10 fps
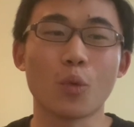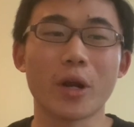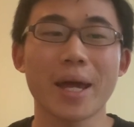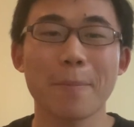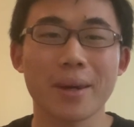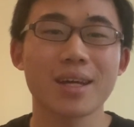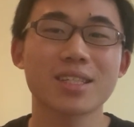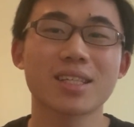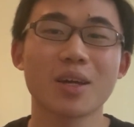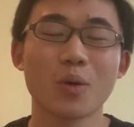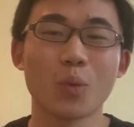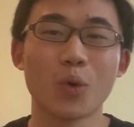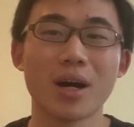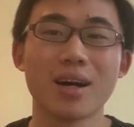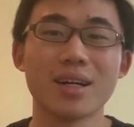what I picked
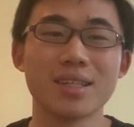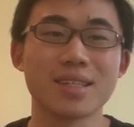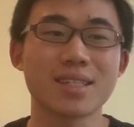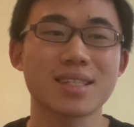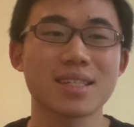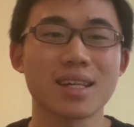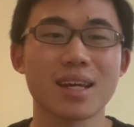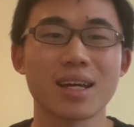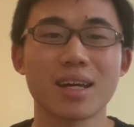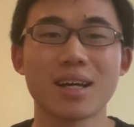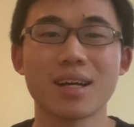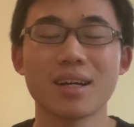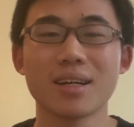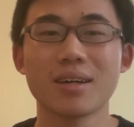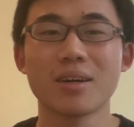was
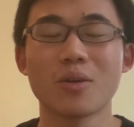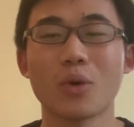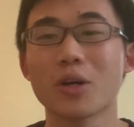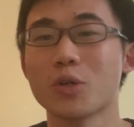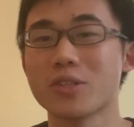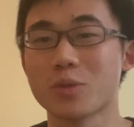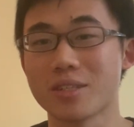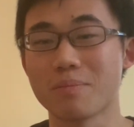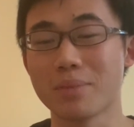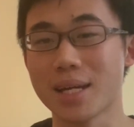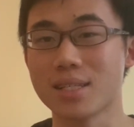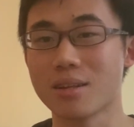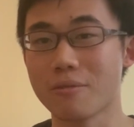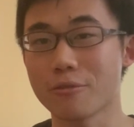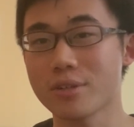uh, one course was in Bayesian
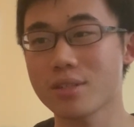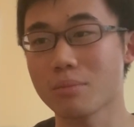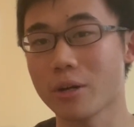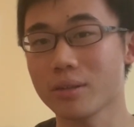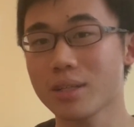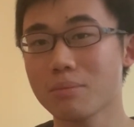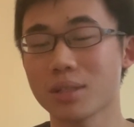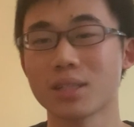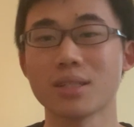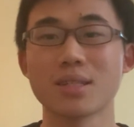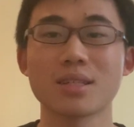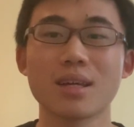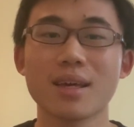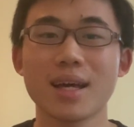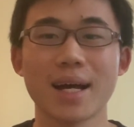inference and modeling because
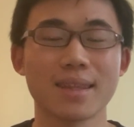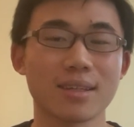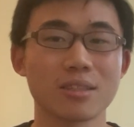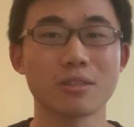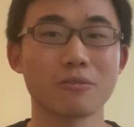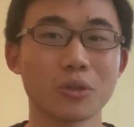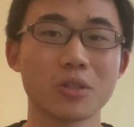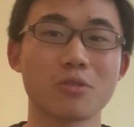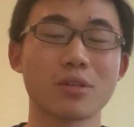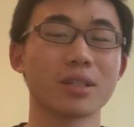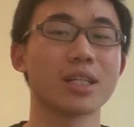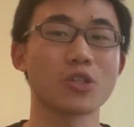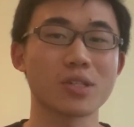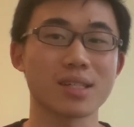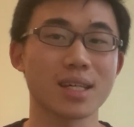I think this field is really
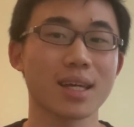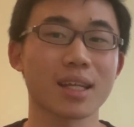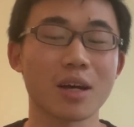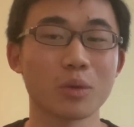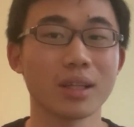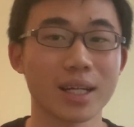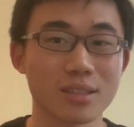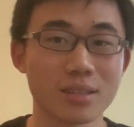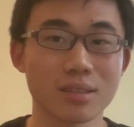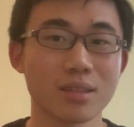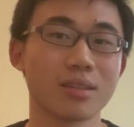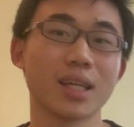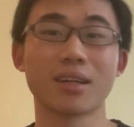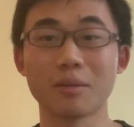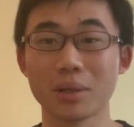interesting and I would like to
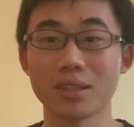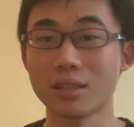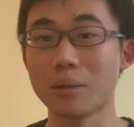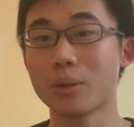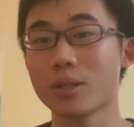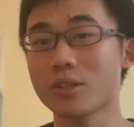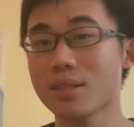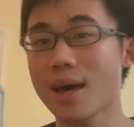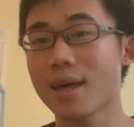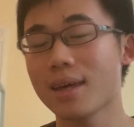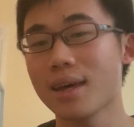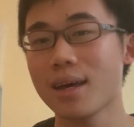dig a bit deeper into that.